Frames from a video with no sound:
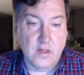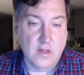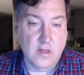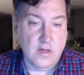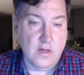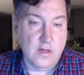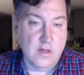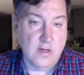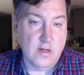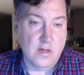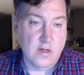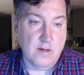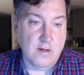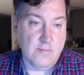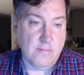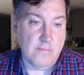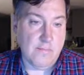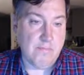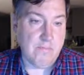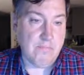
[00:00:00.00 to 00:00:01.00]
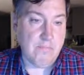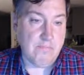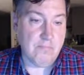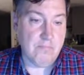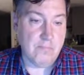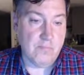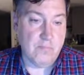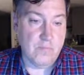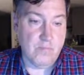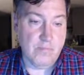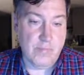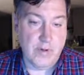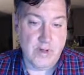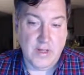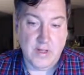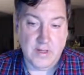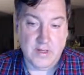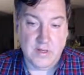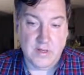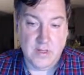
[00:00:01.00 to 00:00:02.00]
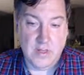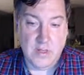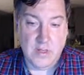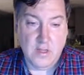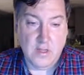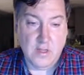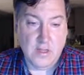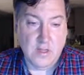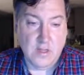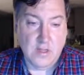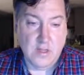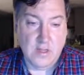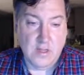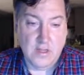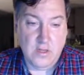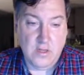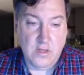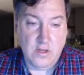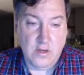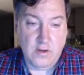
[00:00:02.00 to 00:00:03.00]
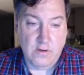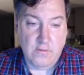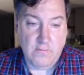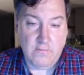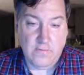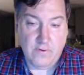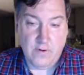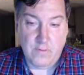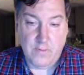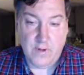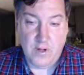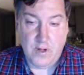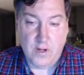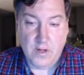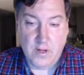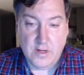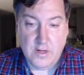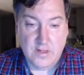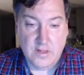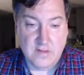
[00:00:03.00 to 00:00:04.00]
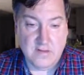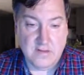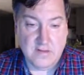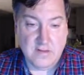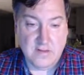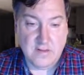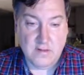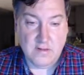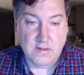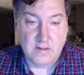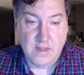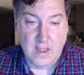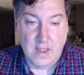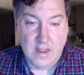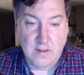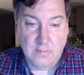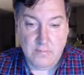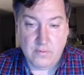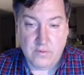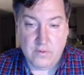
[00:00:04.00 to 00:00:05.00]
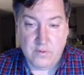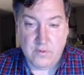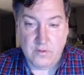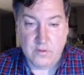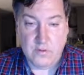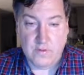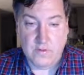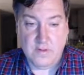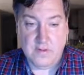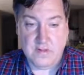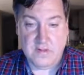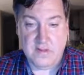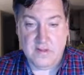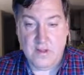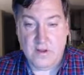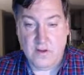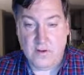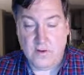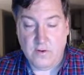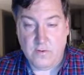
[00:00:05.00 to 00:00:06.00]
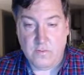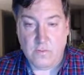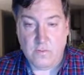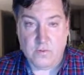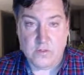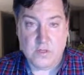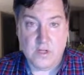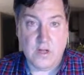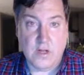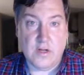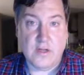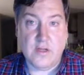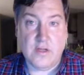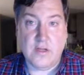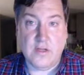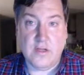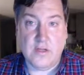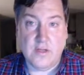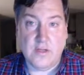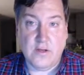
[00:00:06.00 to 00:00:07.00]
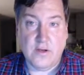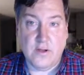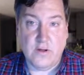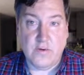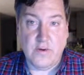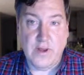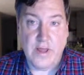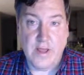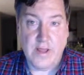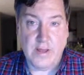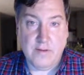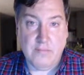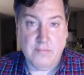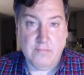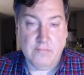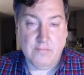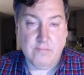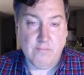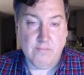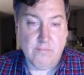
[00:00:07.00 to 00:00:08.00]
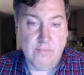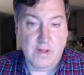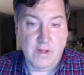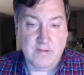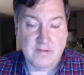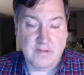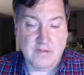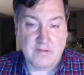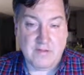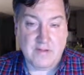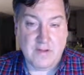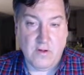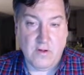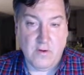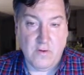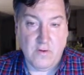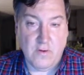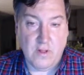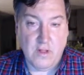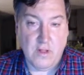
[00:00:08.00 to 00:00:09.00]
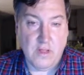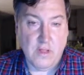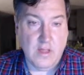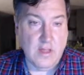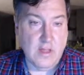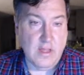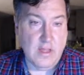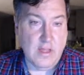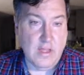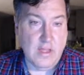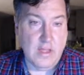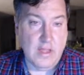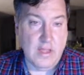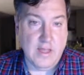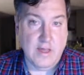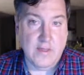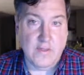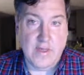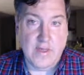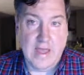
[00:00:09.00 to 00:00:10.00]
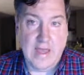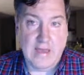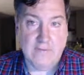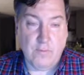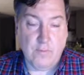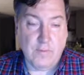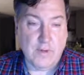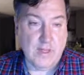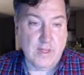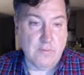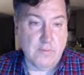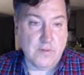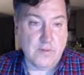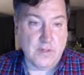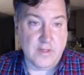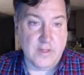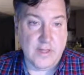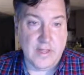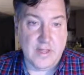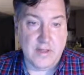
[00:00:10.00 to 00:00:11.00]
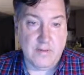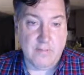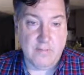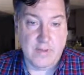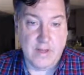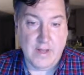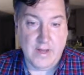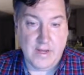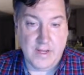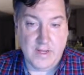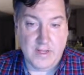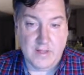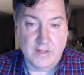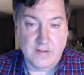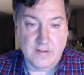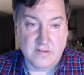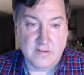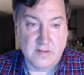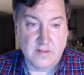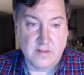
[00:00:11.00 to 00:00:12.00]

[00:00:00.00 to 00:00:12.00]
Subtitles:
But, you know, from August to April this year, we're talking, you know, 9 months or so, and they haven't been able to land Binance.